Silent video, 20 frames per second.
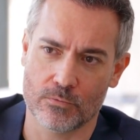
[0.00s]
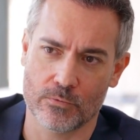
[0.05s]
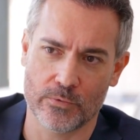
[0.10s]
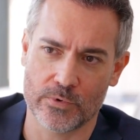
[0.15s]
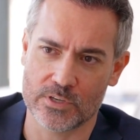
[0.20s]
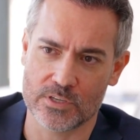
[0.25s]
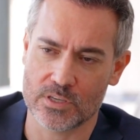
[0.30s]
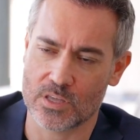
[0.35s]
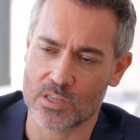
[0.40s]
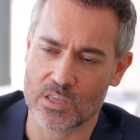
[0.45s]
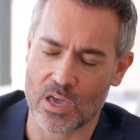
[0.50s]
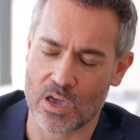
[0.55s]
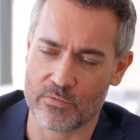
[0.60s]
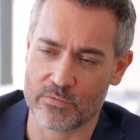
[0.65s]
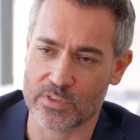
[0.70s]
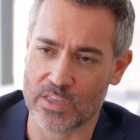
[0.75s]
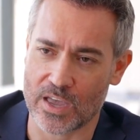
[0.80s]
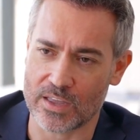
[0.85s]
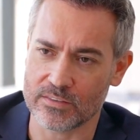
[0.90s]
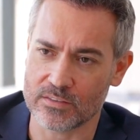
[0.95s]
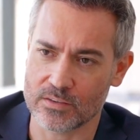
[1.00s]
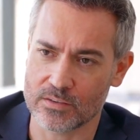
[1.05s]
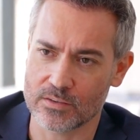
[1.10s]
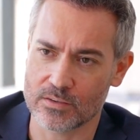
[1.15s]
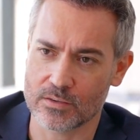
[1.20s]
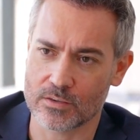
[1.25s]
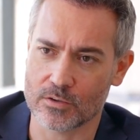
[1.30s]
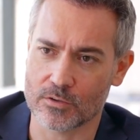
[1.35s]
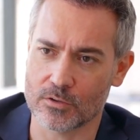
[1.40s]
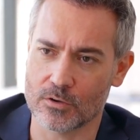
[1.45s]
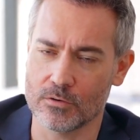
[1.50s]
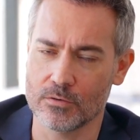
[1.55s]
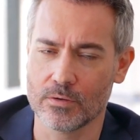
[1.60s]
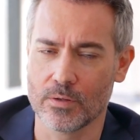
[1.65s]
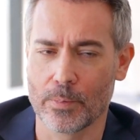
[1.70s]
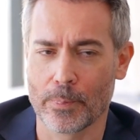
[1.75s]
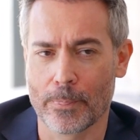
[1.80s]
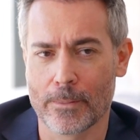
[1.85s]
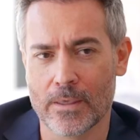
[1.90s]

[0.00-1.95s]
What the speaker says: we didn't have that, you know.